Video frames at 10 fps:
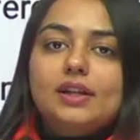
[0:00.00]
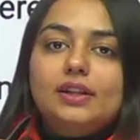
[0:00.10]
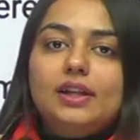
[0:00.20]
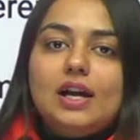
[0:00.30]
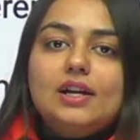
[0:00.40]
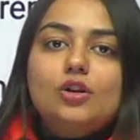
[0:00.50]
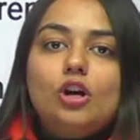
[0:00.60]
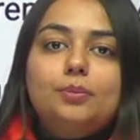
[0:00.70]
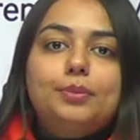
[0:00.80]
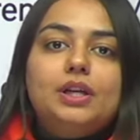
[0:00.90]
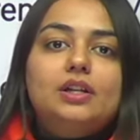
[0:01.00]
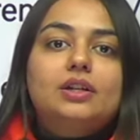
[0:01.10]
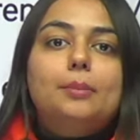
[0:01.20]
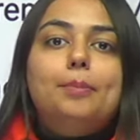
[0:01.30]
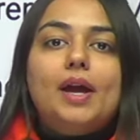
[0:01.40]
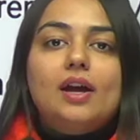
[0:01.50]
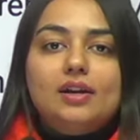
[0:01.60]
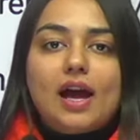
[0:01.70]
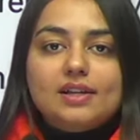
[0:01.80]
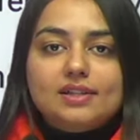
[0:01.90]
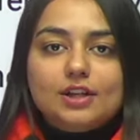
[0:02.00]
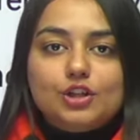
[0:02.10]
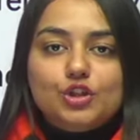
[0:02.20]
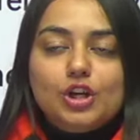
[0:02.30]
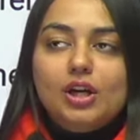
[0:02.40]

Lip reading: they are not being compared as such.